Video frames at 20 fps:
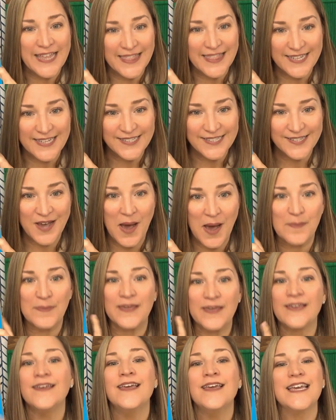This
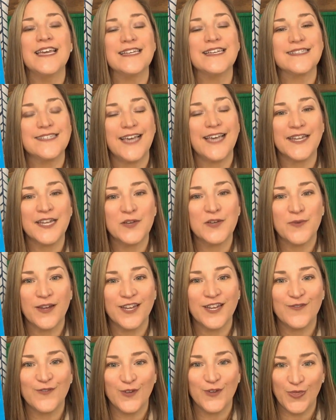copy is getting
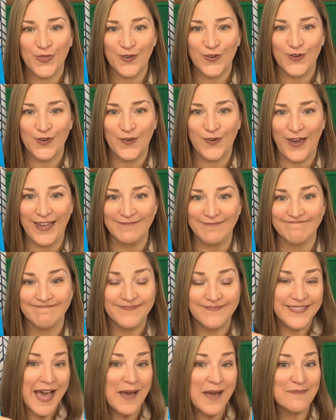ready for third grade.
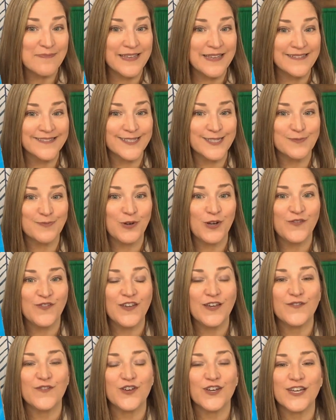That means it's
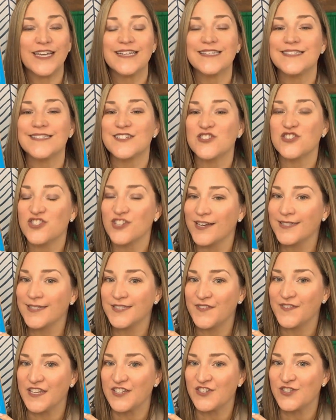perfect for kids that
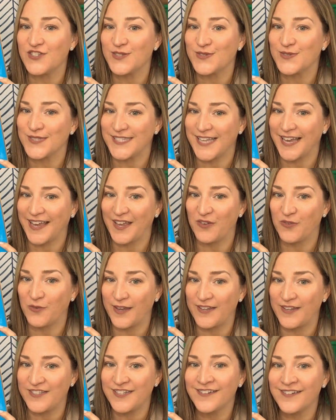just finished their second
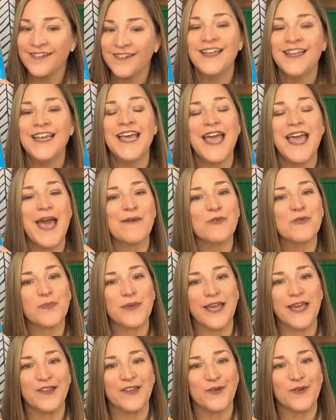grade year and will
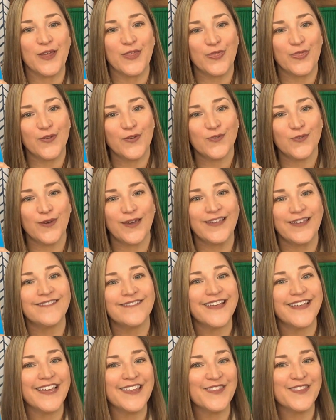be entering third grade
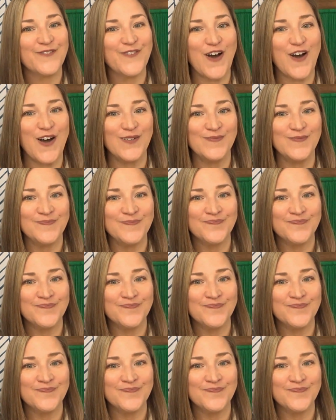in the fall.